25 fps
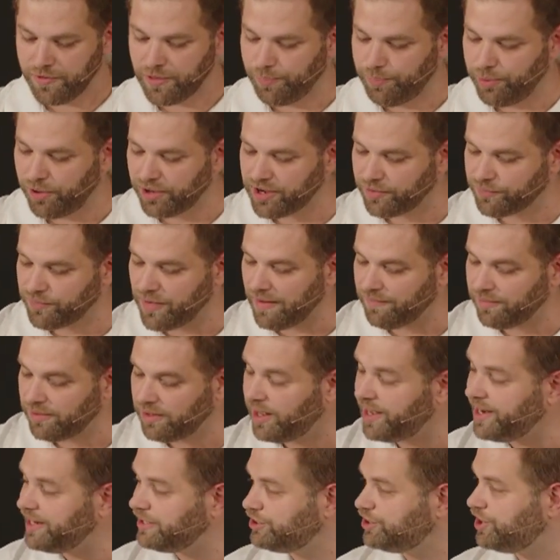The book of
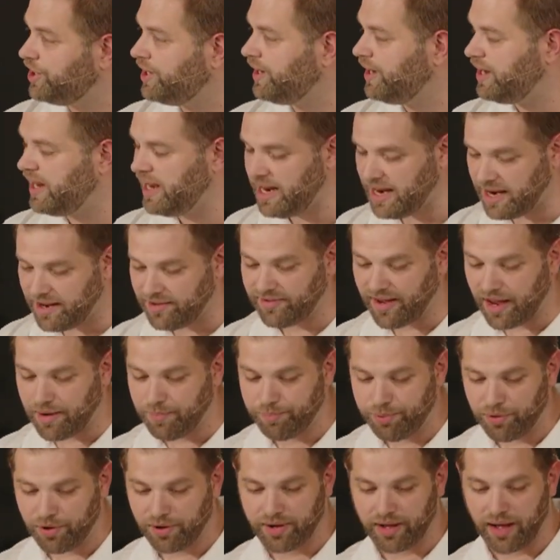Revelation is a
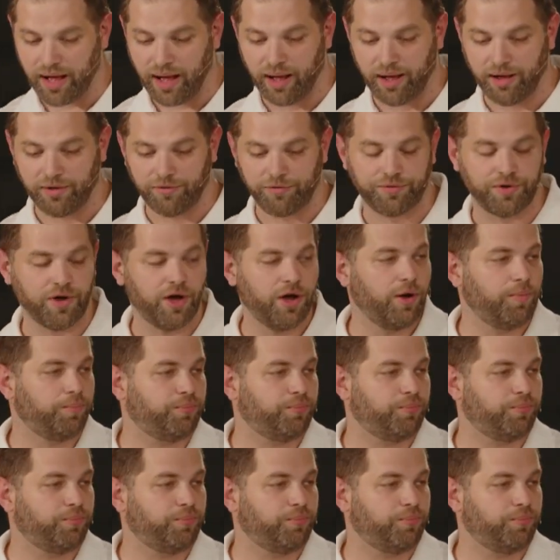book of